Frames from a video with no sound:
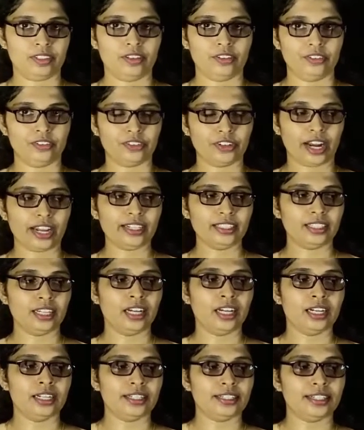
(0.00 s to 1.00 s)
Right?
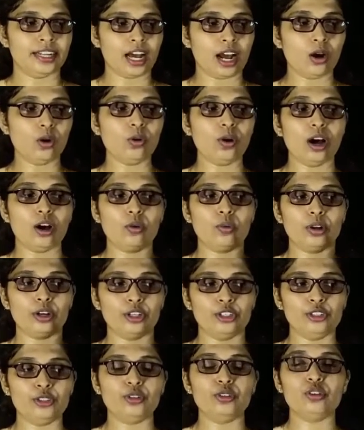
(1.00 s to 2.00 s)
Now our
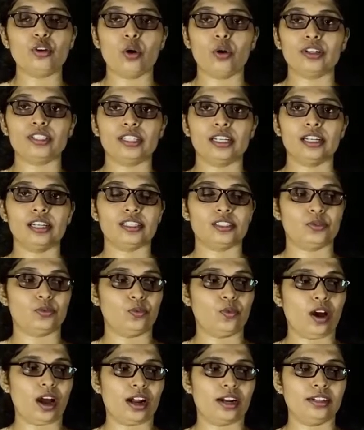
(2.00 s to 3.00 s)
new quotient is
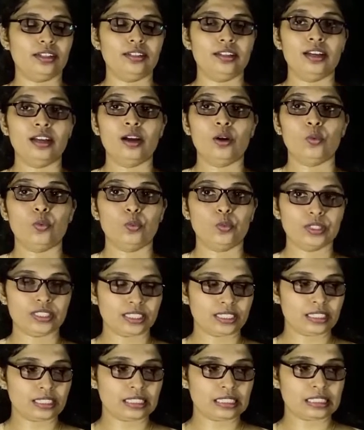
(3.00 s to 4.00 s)
1, which
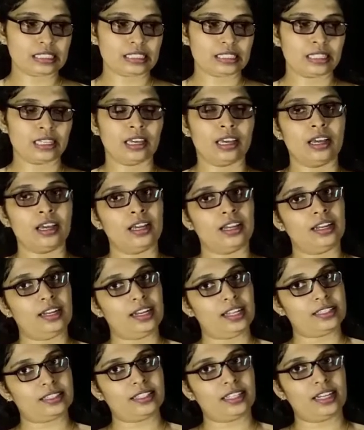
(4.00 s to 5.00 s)
is
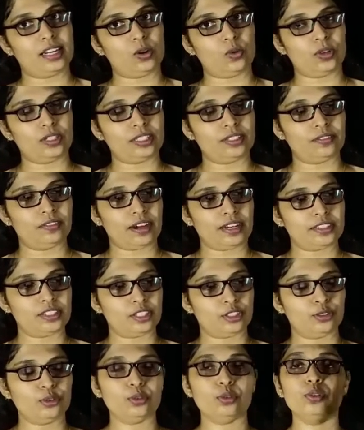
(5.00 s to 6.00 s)
less than our
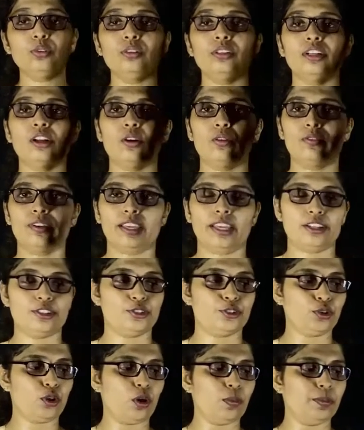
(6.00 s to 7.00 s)
divisor 2. Now we can
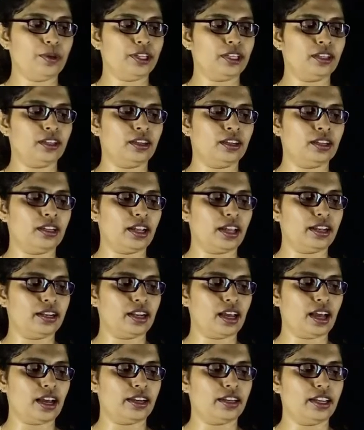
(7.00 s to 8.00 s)
stop here and
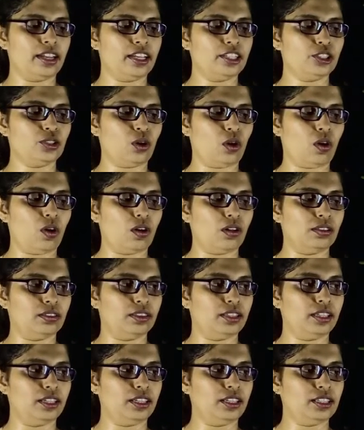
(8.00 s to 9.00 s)
arrange all
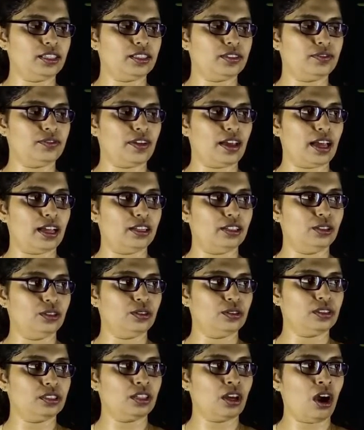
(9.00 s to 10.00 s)
these
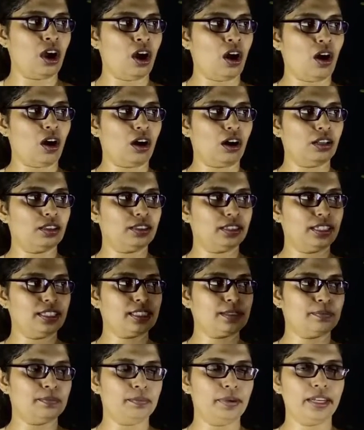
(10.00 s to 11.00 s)
values, all these
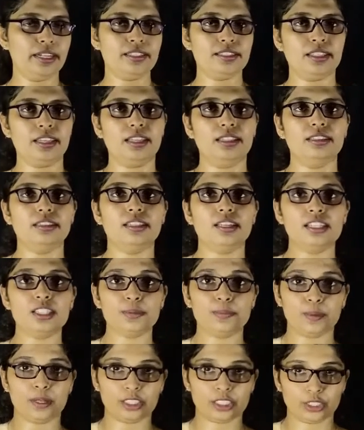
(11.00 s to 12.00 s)
bits in this
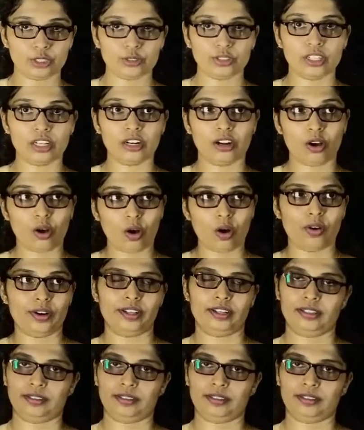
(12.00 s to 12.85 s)
particular order.